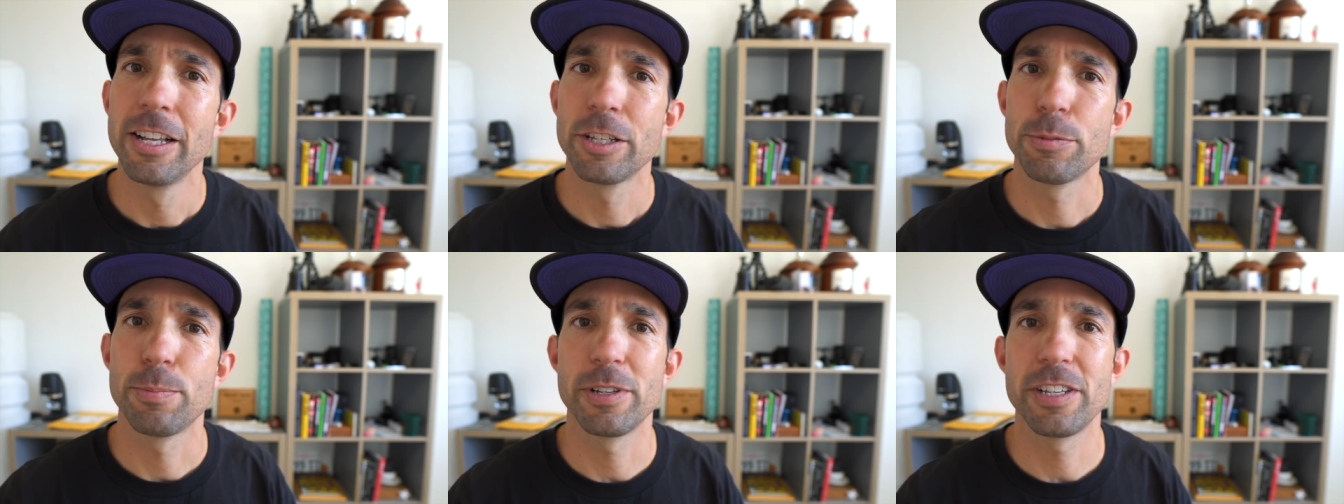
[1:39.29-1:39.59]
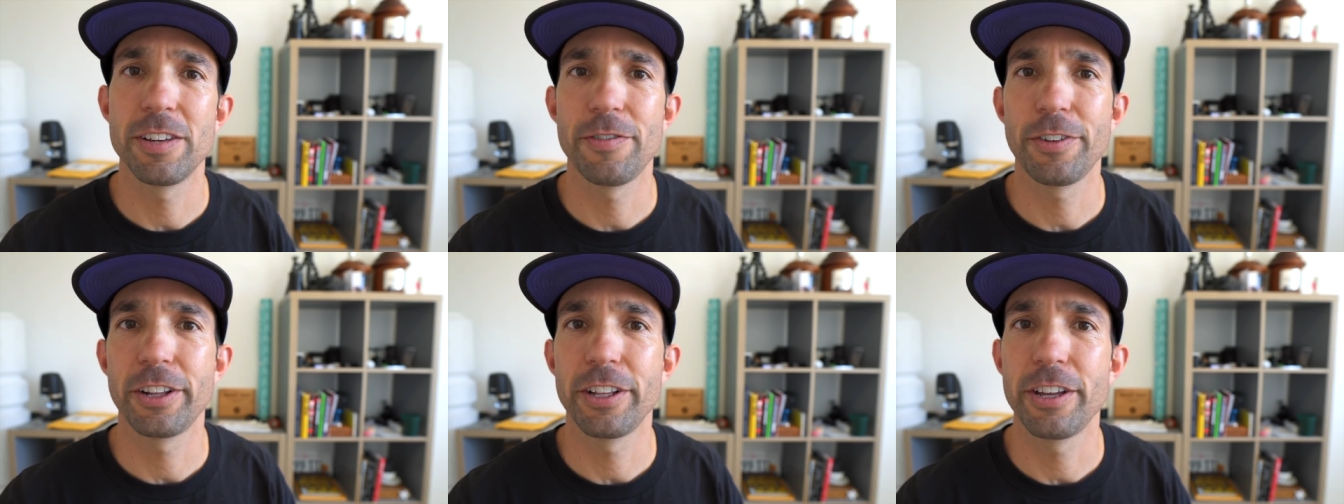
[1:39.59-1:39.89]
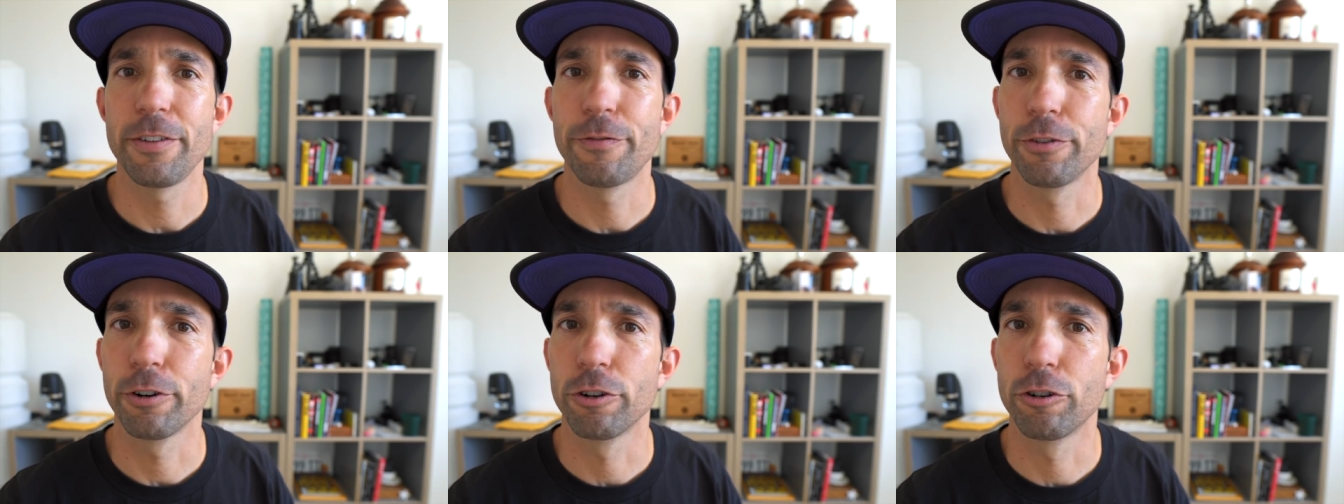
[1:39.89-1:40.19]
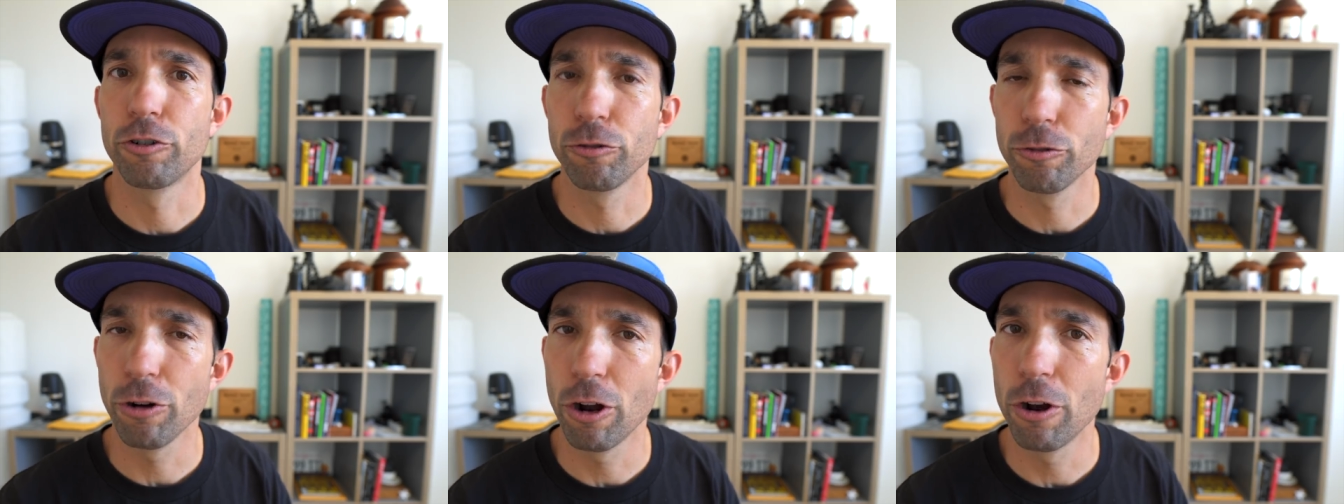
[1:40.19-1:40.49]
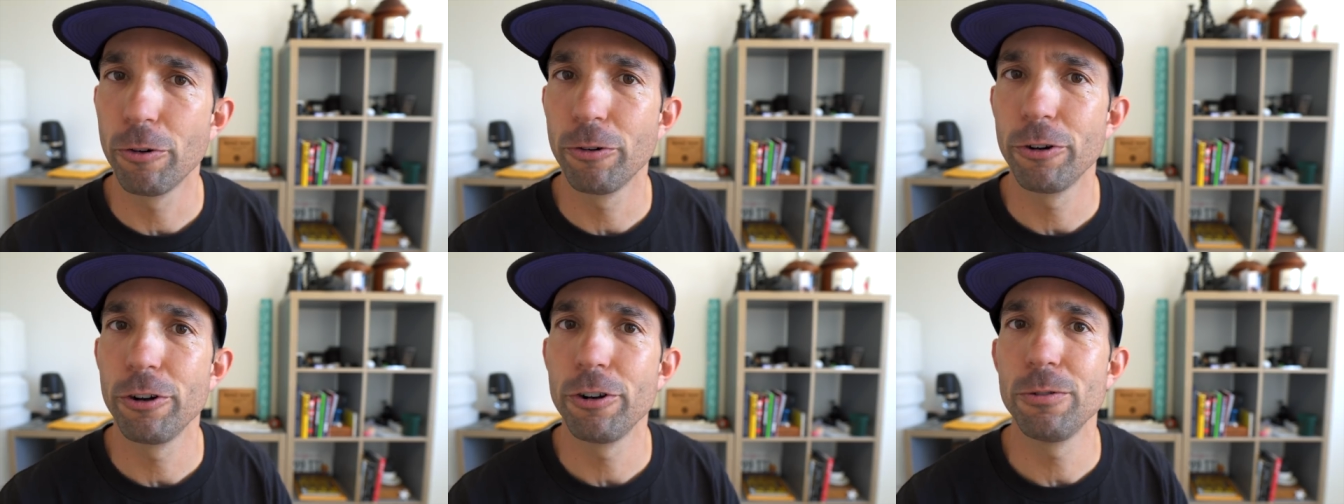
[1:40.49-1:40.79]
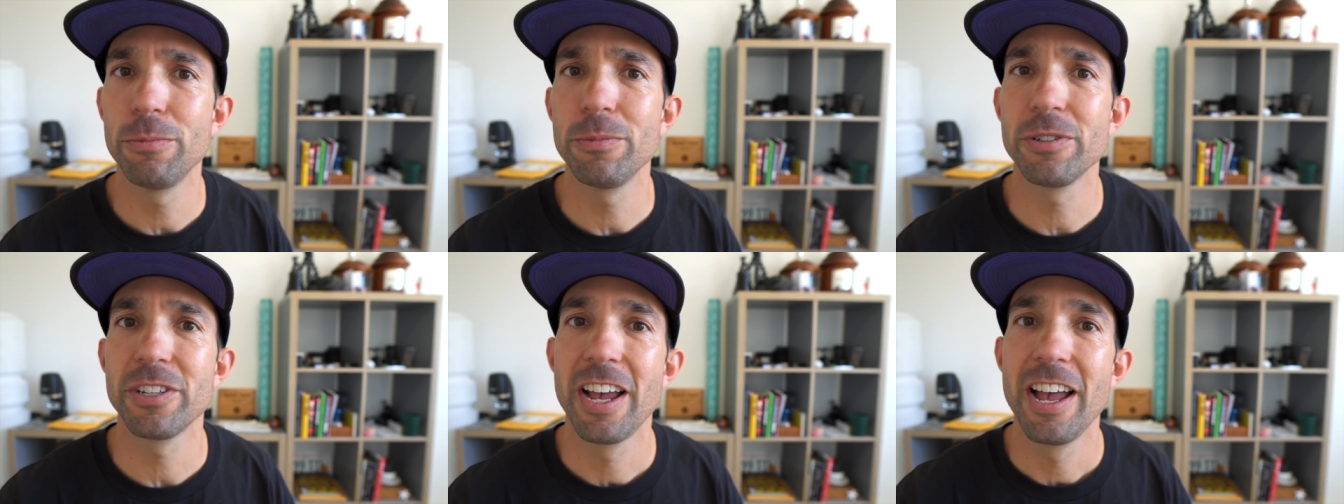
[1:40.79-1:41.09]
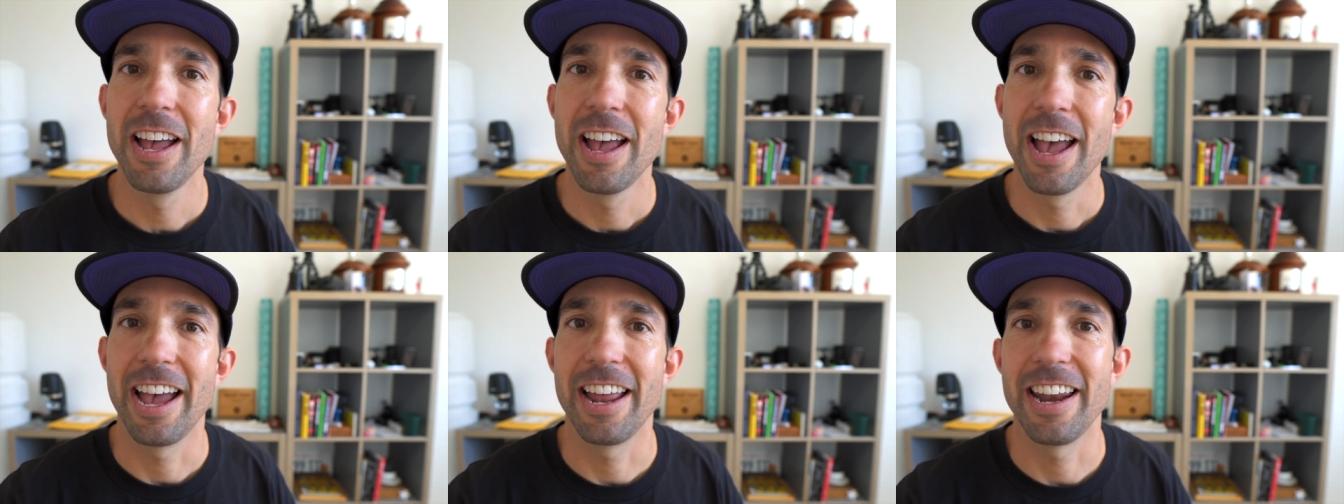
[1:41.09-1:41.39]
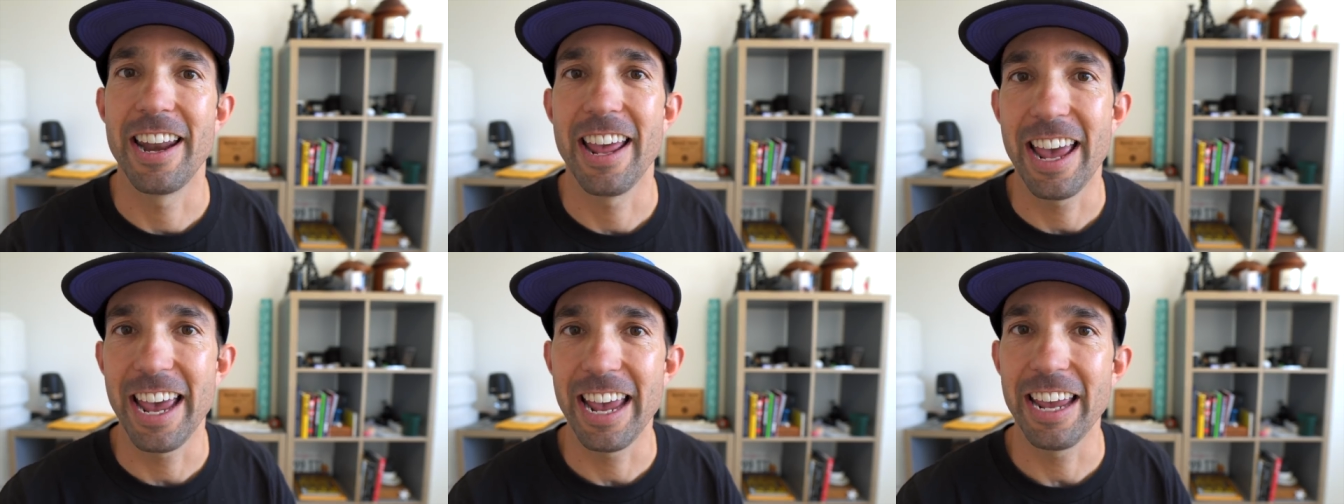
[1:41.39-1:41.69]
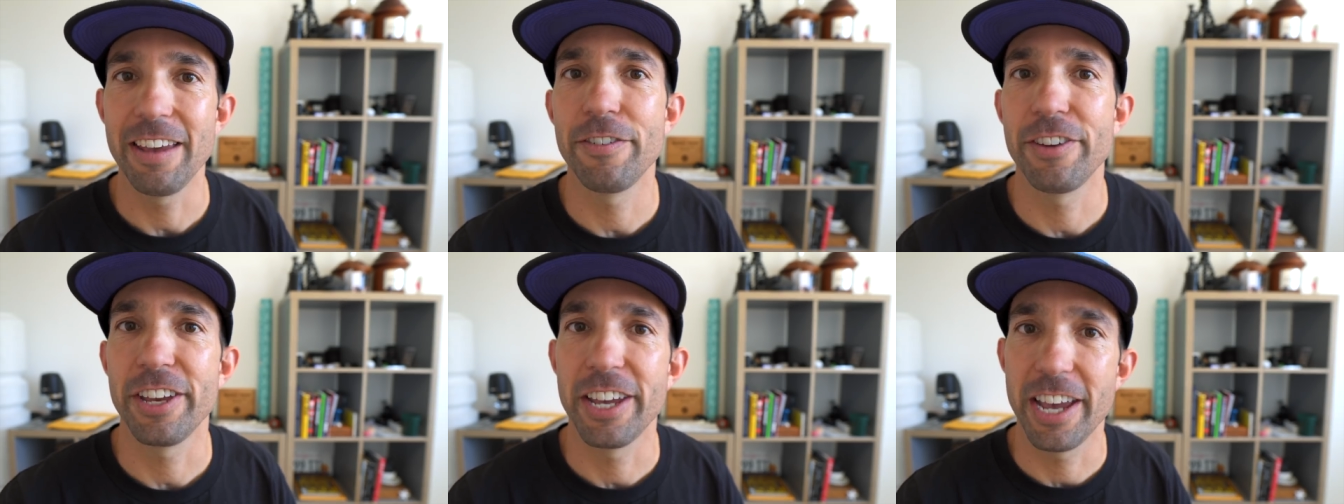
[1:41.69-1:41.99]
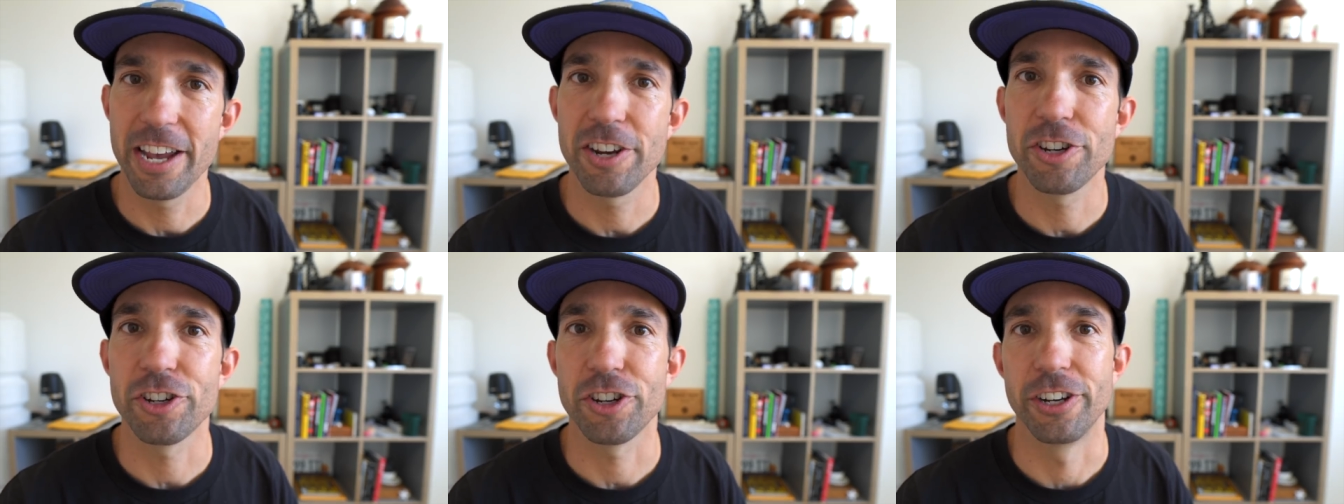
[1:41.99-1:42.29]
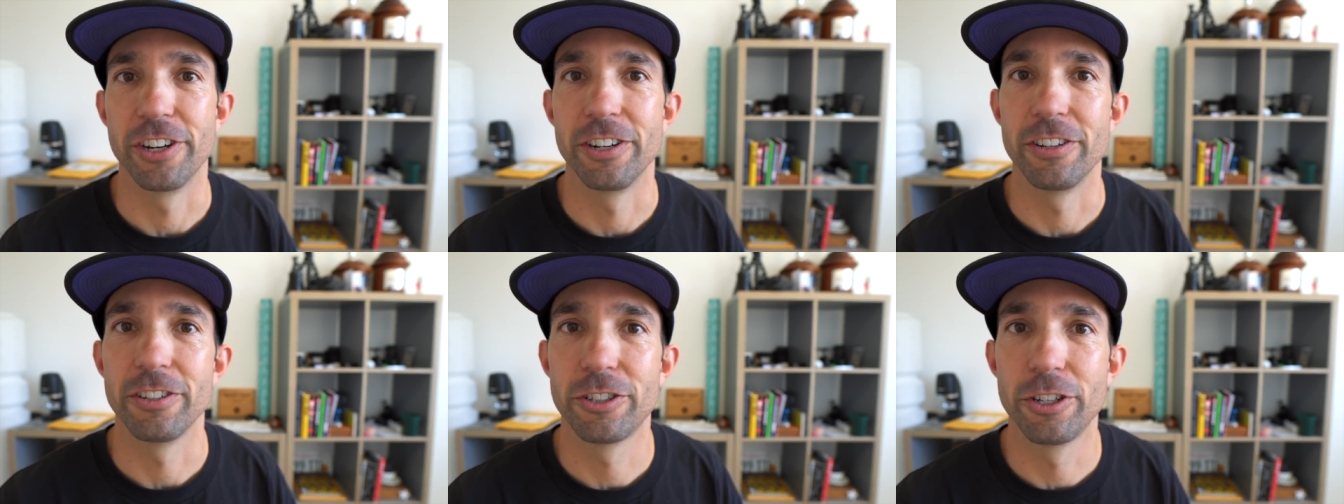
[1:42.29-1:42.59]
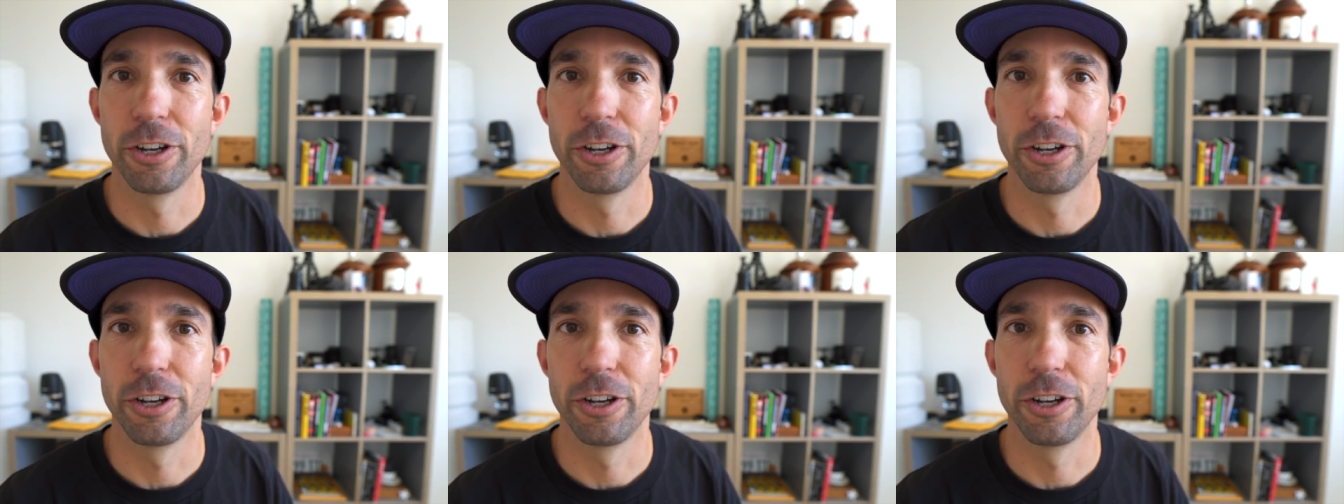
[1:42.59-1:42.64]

specifically for grow rooms and aviation.